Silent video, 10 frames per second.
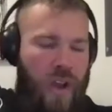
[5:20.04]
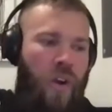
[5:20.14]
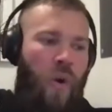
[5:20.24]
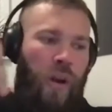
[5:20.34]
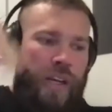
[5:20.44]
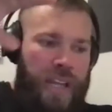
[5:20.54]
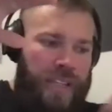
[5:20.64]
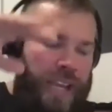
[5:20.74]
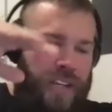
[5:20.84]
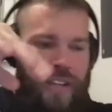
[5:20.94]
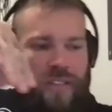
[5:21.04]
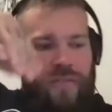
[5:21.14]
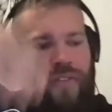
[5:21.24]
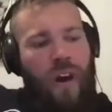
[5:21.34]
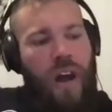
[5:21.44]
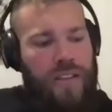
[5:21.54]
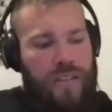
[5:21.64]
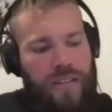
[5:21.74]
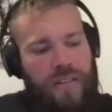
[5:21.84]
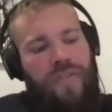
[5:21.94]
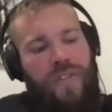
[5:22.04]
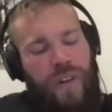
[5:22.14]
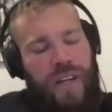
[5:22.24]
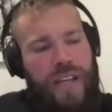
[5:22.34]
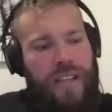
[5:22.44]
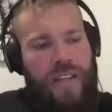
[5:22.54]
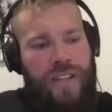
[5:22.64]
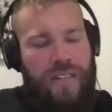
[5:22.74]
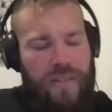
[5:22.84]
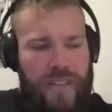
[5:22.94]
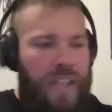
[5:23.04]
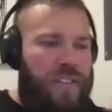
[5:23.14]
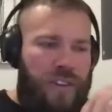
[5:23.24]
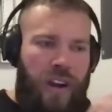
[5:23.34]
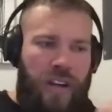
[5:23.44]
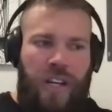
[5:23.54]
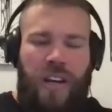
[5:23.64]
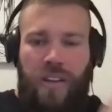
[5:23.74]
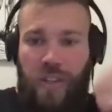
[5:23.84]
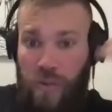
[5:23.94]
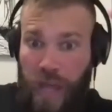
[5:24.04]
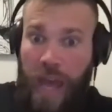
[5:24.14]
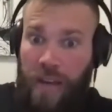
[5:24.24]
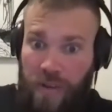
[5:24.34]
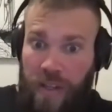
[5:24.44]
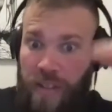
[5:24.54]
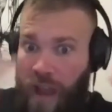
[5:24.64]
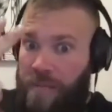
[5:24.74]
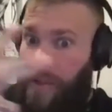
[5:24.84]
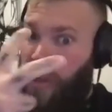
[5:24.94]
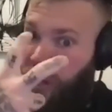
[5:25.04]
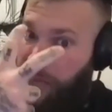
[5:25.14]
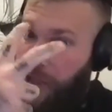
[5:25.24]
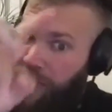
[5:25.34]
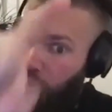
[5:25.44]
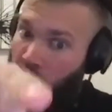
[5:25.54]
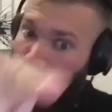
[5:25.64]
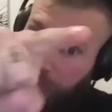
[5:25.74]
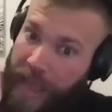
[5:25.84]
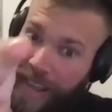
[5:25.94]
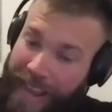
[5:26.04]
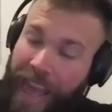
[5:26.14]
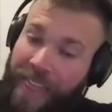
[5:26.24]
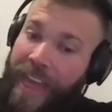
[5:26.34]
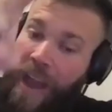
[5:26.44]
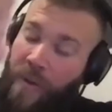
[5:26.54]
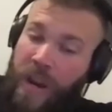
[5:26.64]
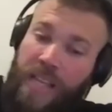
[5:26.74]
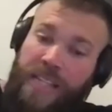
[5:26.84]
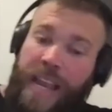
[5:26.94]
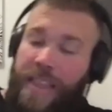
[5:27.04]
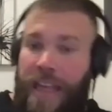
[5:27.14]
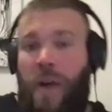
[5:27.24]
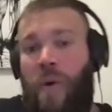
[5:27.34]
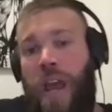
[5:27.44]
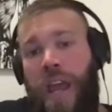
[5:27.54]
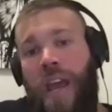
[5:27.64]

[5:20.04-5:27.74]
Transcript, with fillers: organizations of thoughts and different organizations of sentence structure and do that in real time and look and be like, oh, they get that when I say it that way,